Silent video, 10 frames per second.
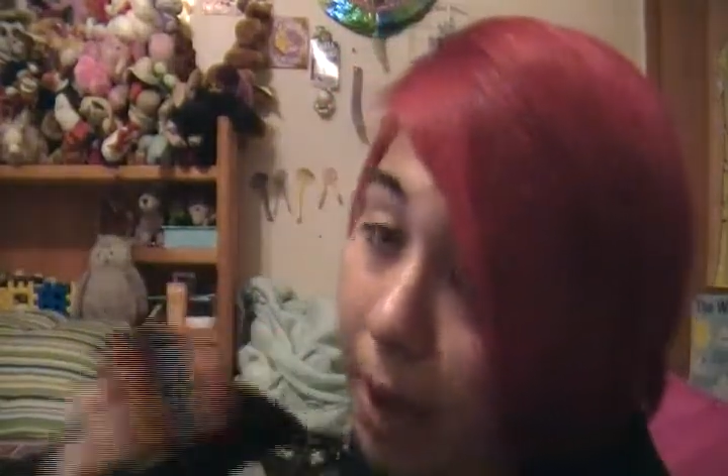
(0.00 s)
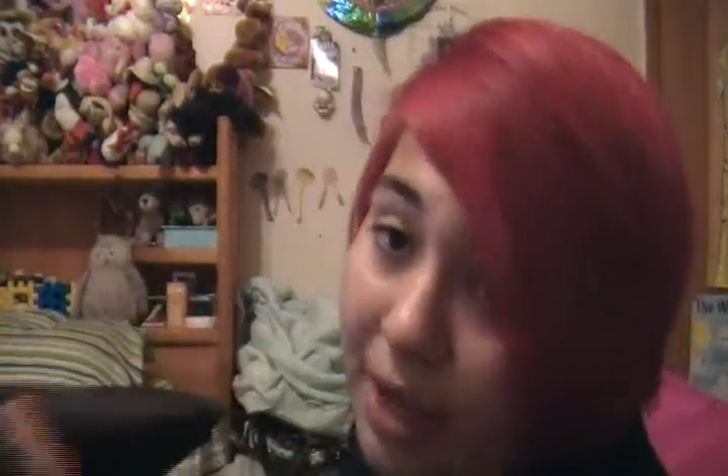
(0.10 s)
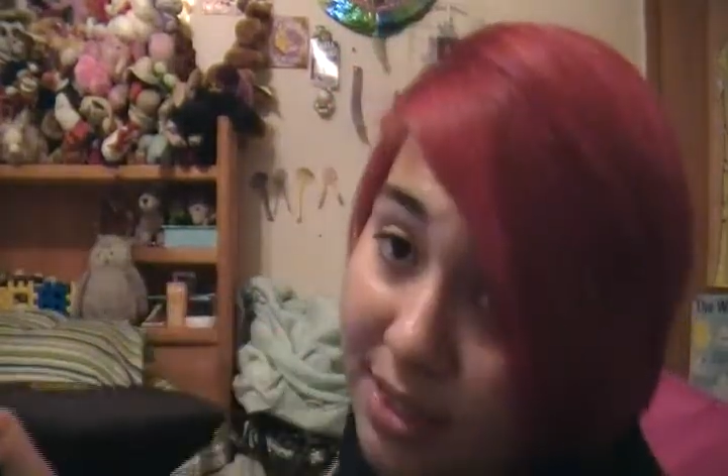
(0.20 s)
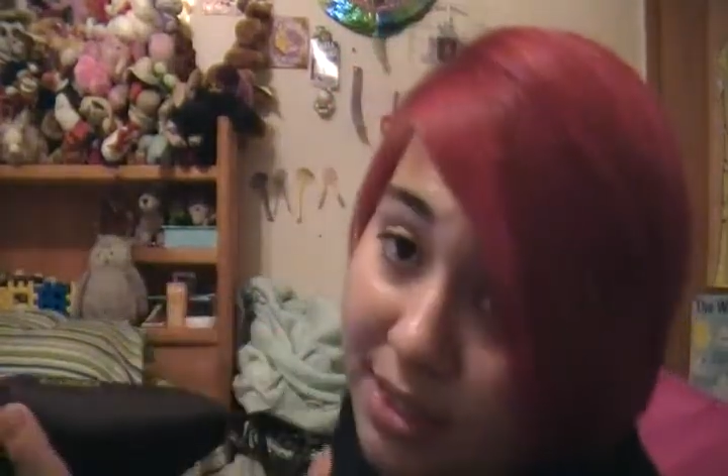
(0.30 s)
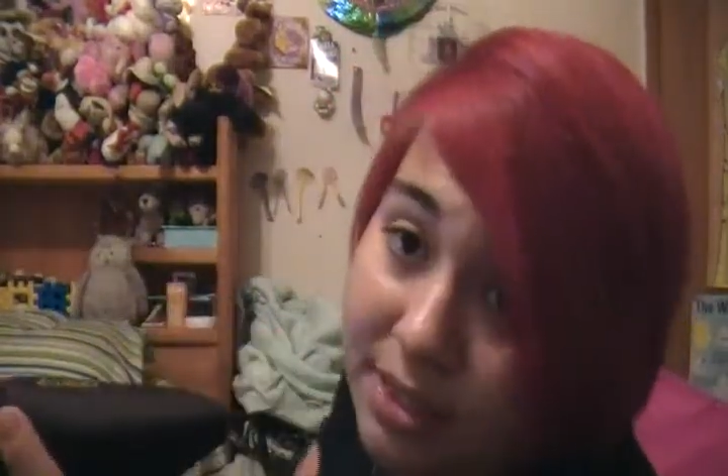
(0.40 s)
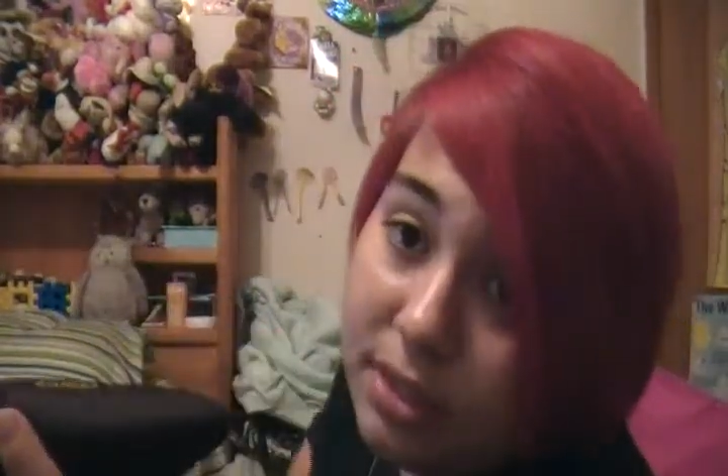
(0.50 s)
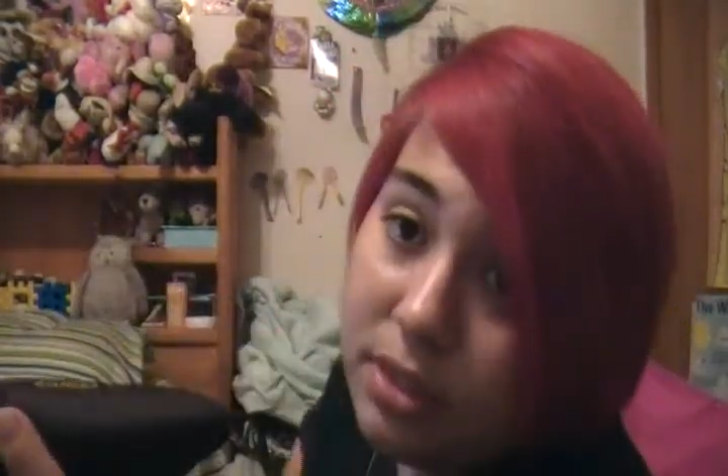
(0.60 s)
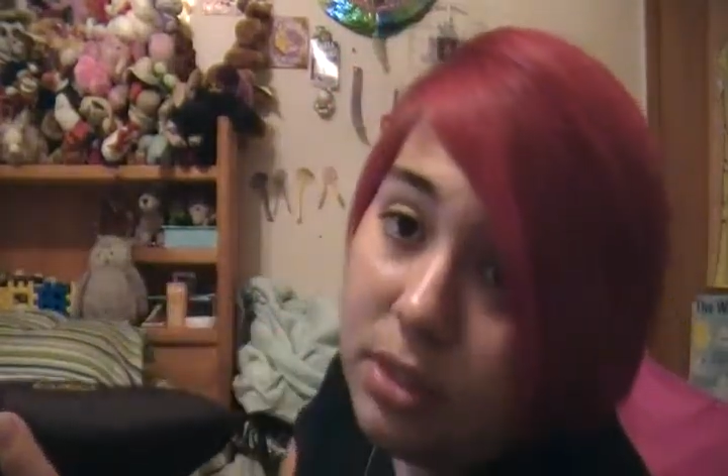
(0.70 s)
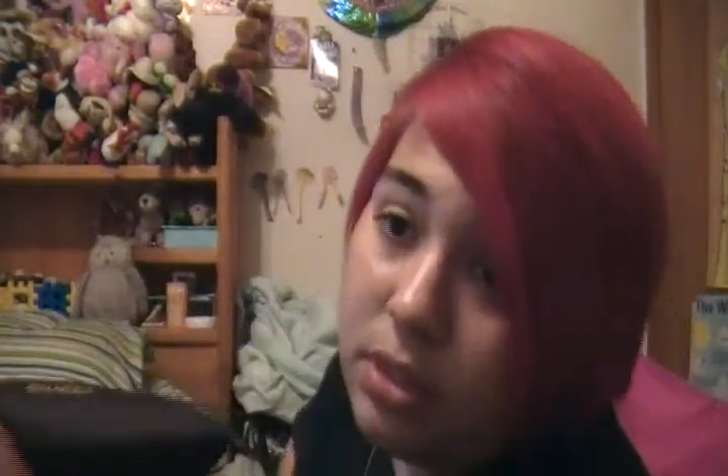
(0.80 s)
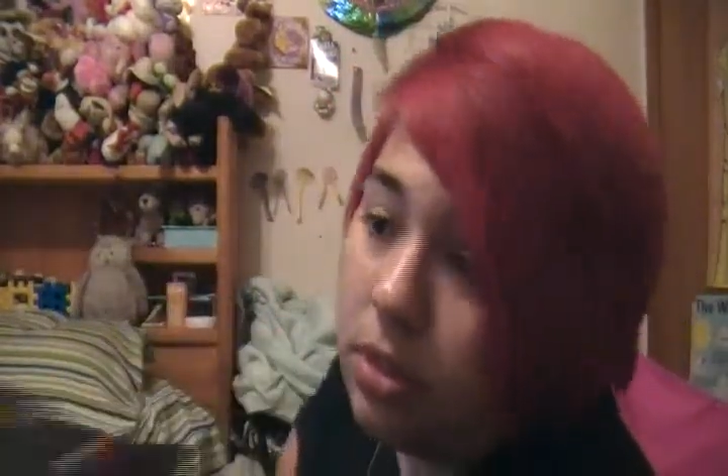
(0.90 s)

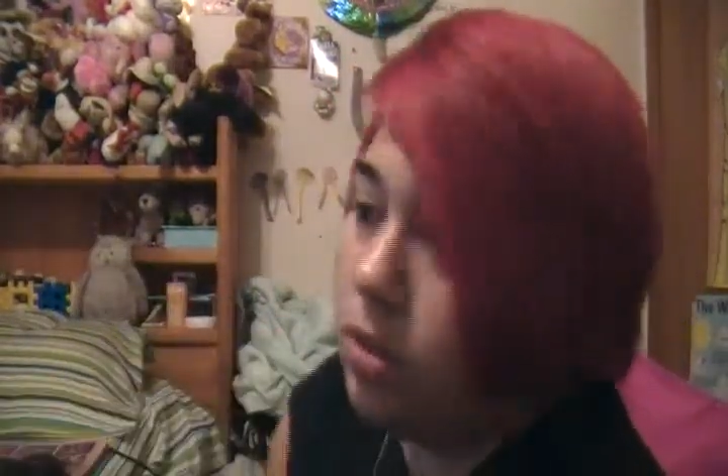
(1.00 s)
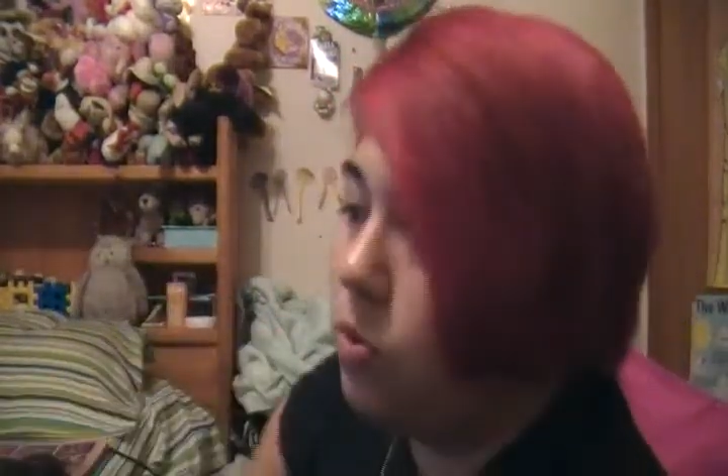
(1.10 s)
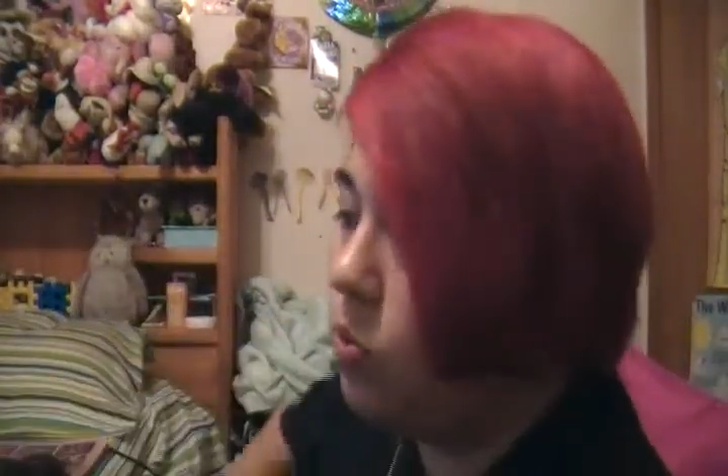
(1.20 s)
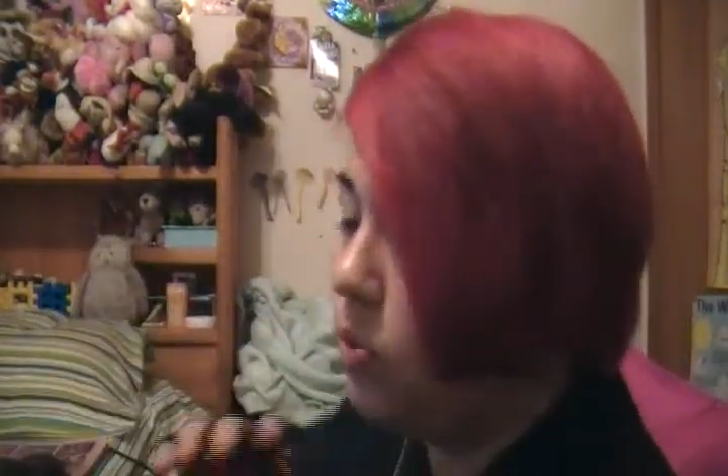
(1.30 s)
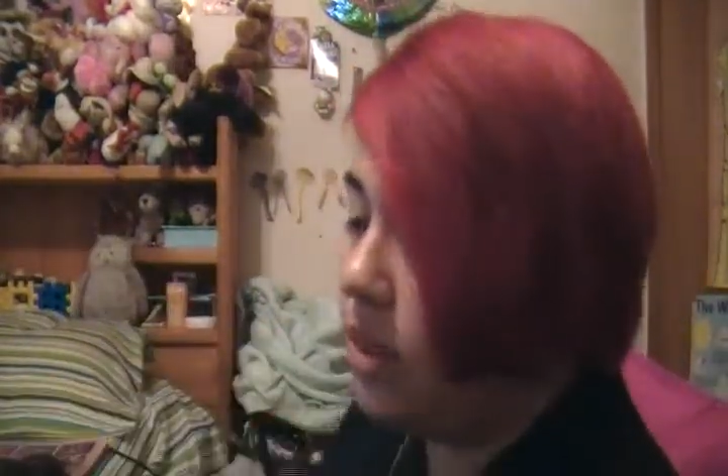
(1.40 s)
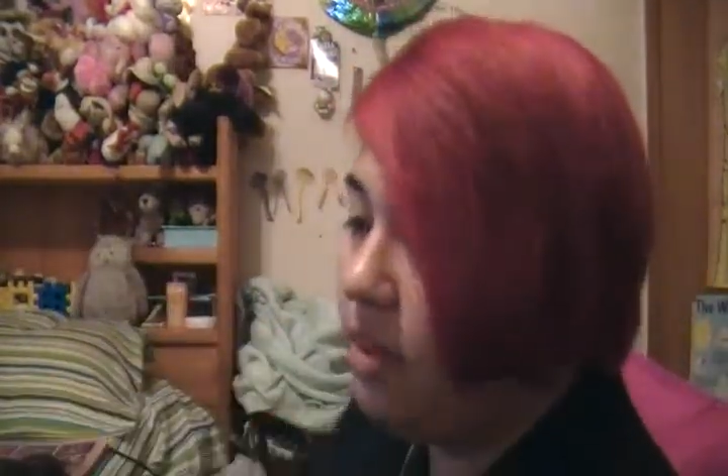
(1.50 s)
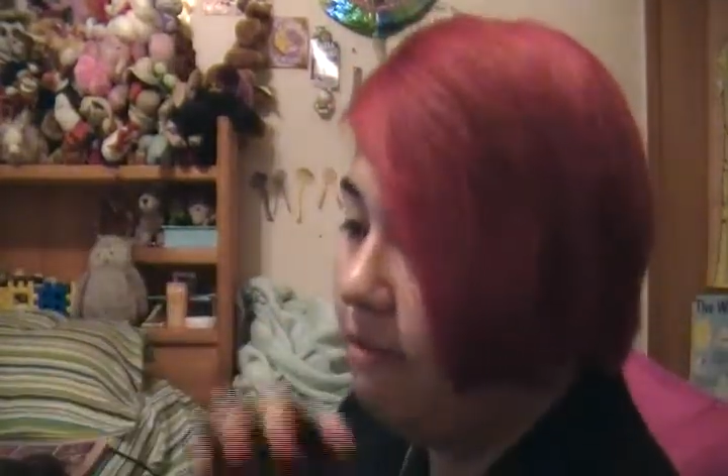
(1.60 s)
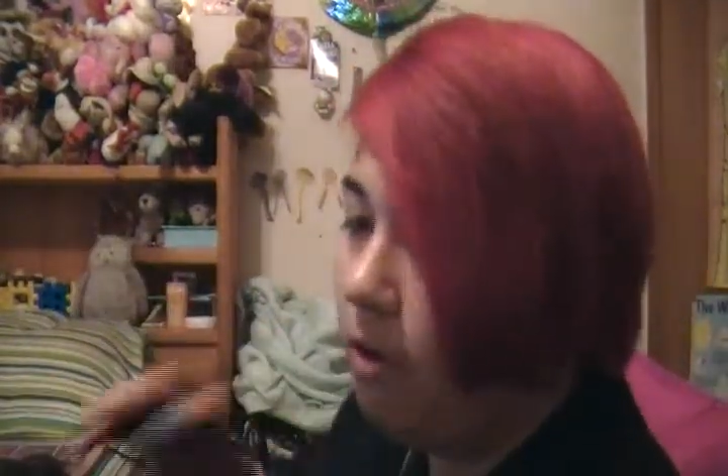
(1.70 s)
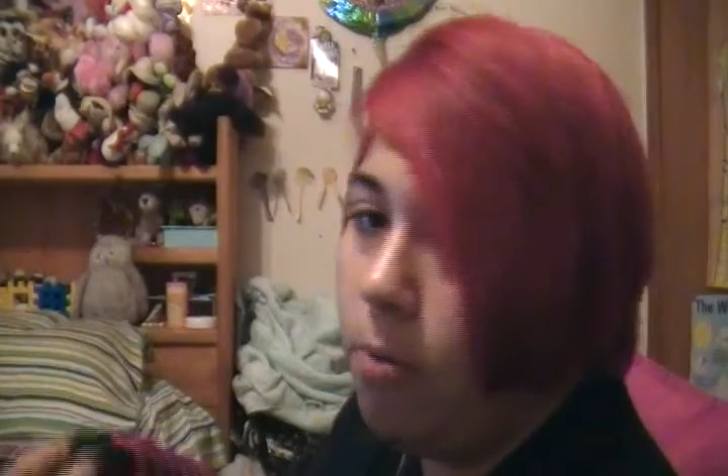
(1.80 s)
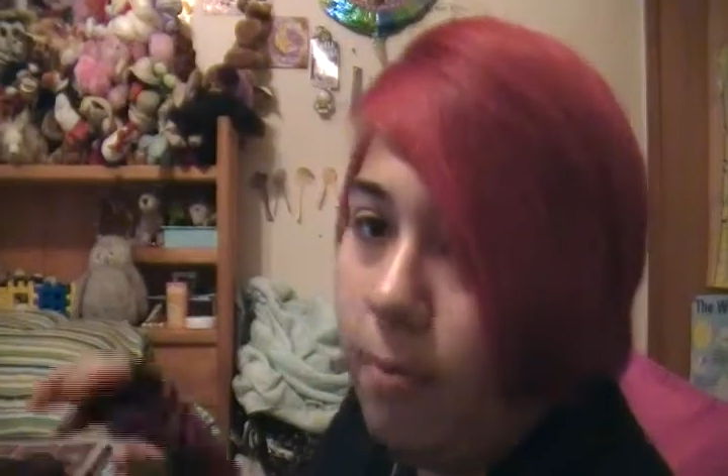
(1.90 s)
boxes with
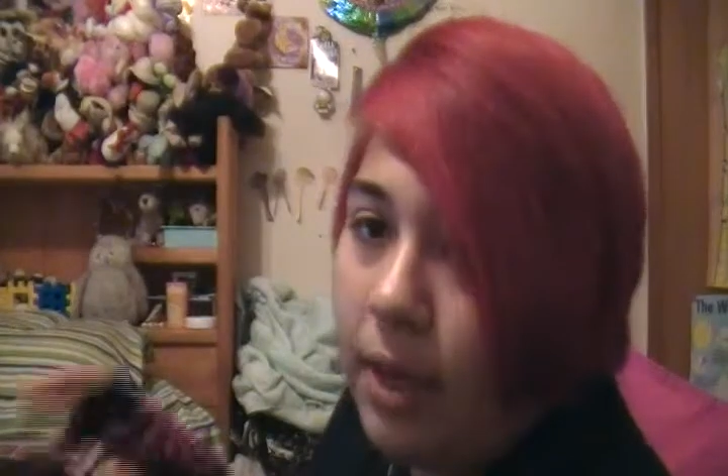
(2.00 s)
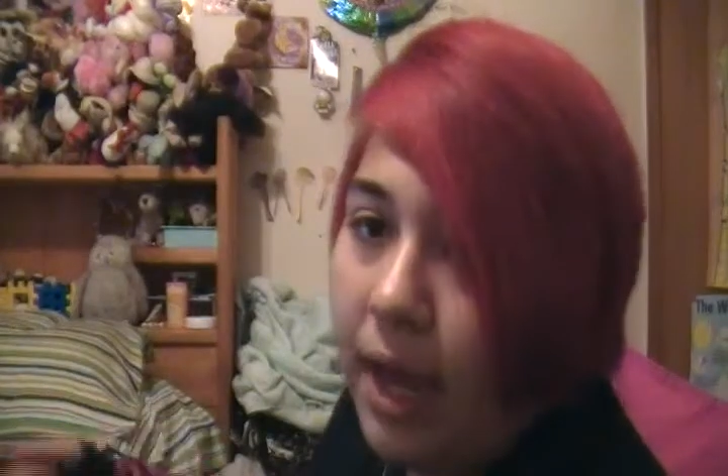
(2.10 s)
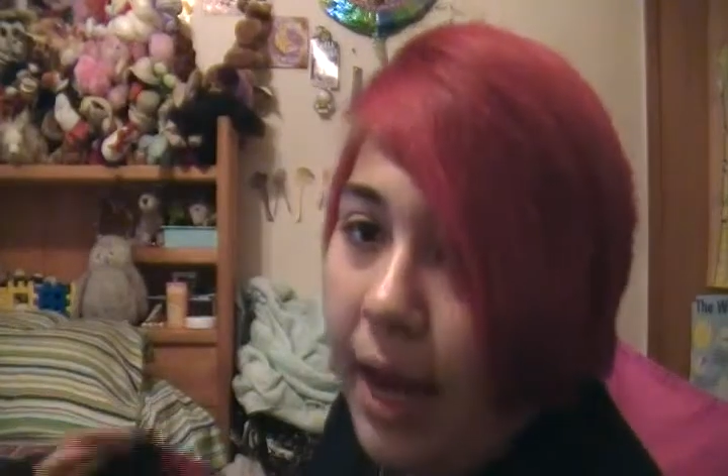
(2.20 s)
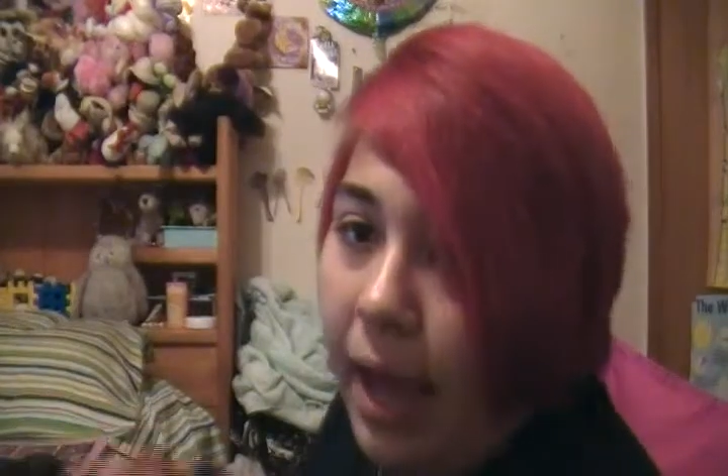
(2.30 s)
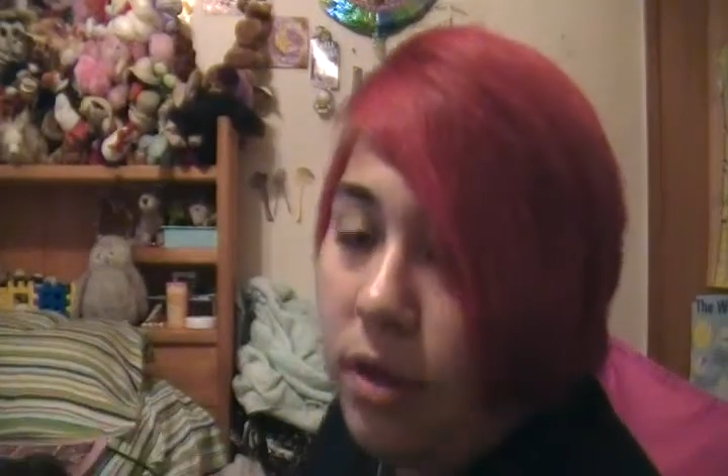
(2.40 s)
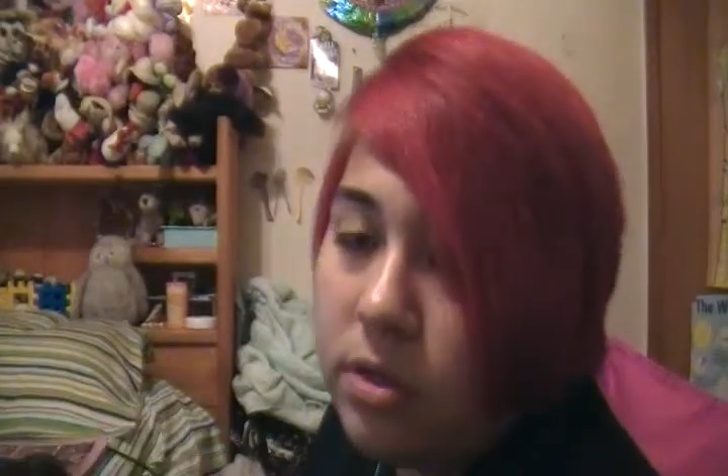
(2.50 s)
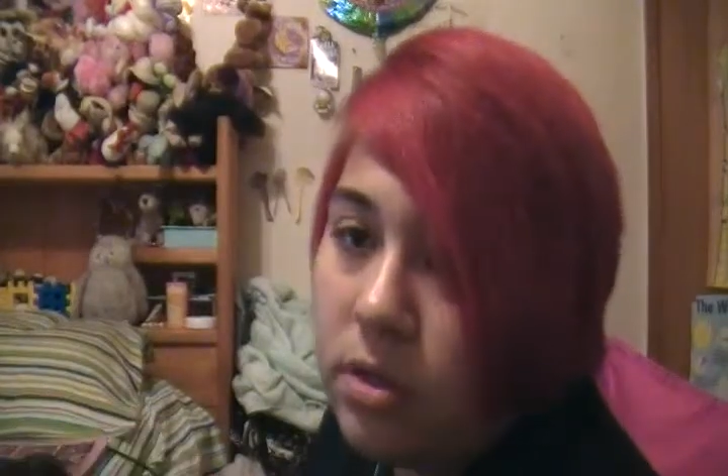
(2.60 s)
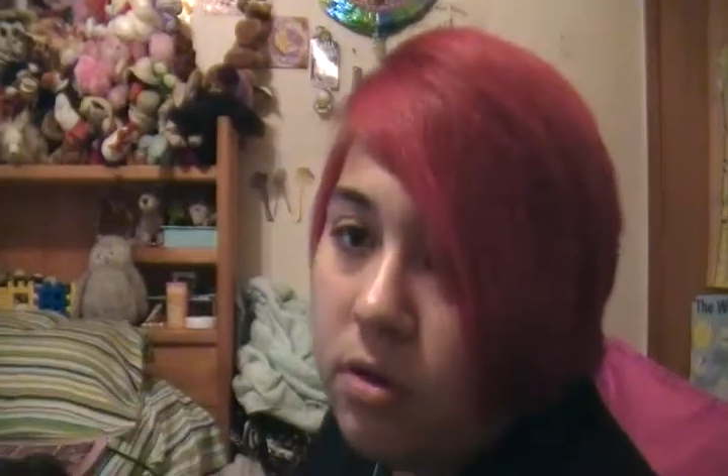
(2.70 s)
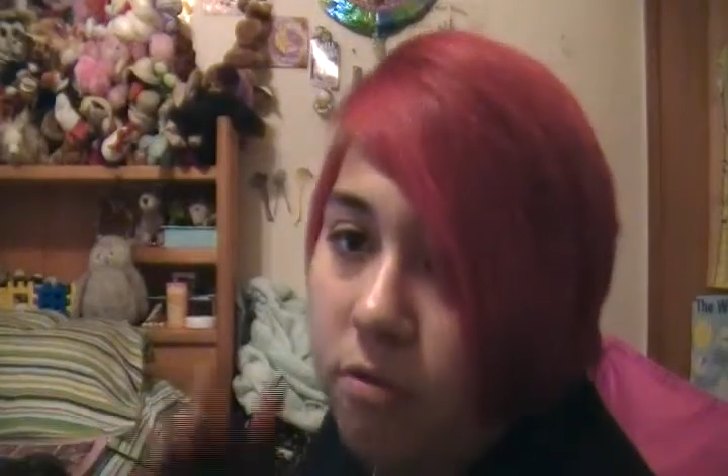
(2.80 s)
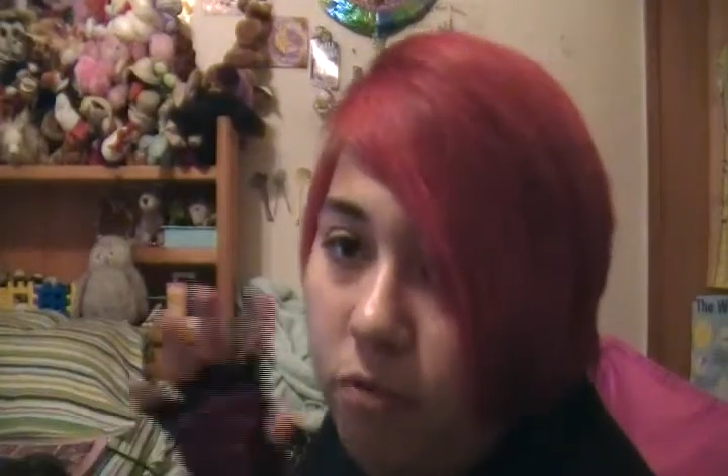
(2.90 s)
the foam cut out